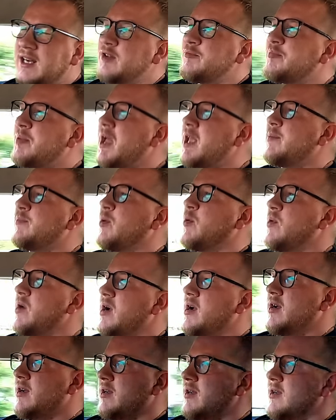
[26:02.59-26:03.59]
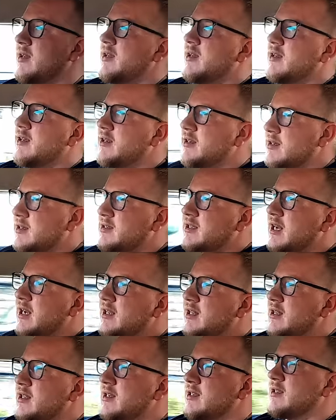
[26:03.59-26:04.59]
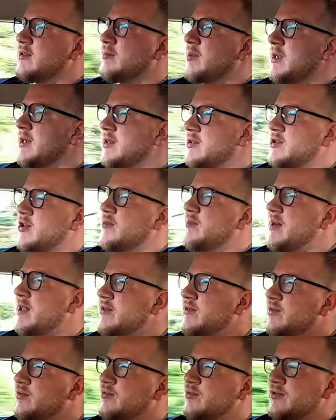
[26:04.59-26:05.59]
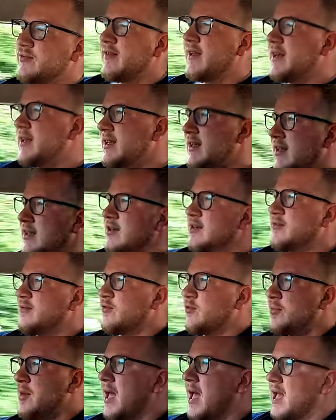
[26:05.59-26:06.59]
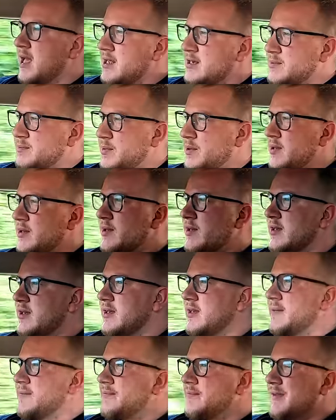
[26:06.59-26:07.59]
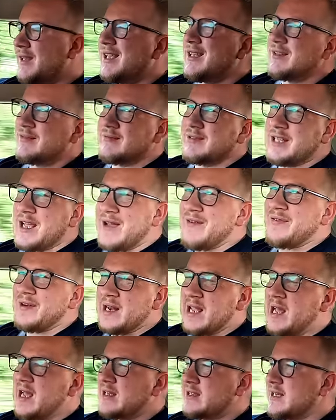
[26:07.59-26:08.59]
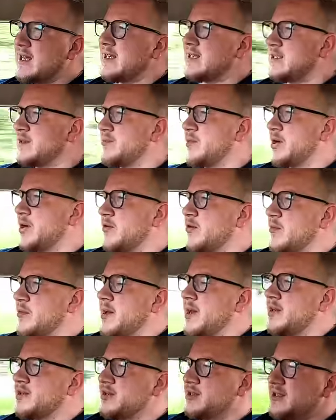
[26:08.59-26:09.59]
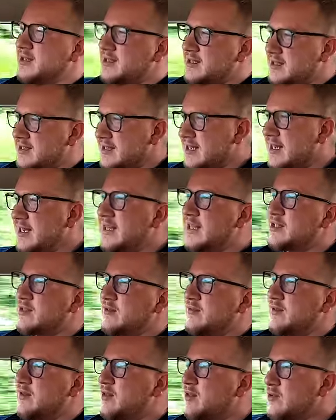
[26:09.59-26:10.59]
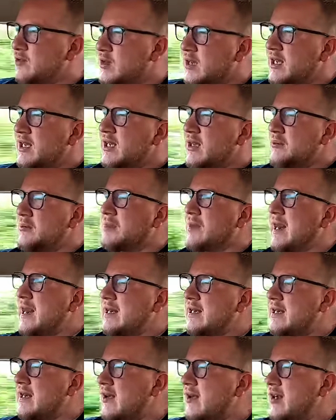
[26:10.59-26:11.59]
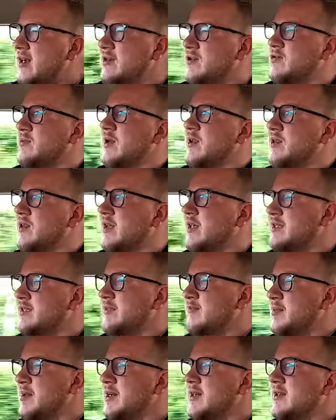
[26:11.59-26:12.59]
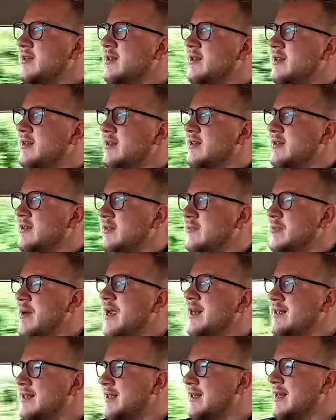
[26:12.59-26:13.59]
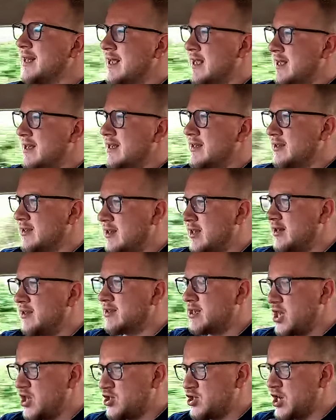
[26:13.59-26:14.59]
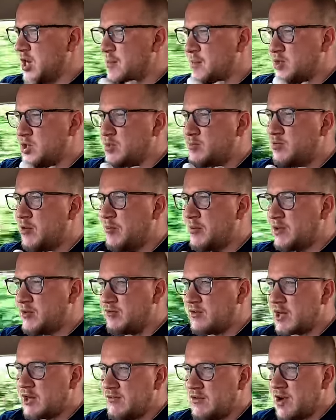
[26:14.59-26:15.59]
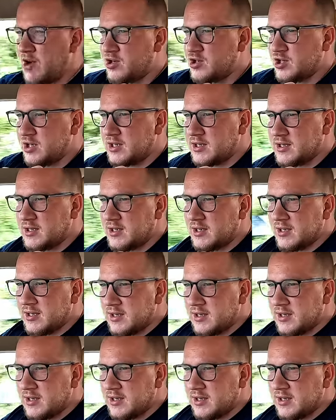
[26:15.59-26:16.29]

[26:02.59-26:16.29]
any paperwork to say that this had been at Tom Lenthal's for any kind of repairs, but it definitely has had some bodywork repairs. You can see there's a few blend lines where things have been painted in and kind of touched up, which is probably the rear arches,